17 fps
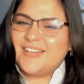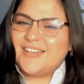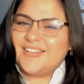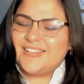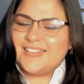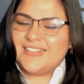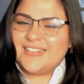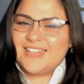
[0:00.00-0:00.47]
on
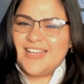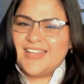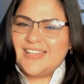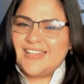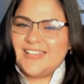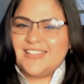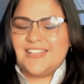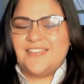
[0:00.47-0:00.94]
the
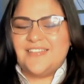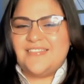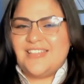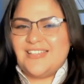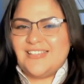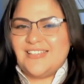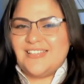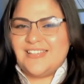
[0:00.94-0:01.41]
latest of
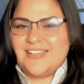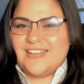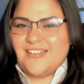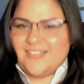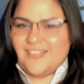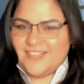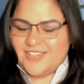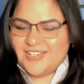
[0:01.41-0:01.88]
these
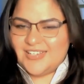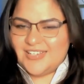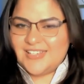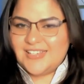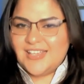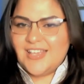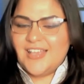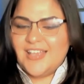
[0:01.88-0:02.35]
technologies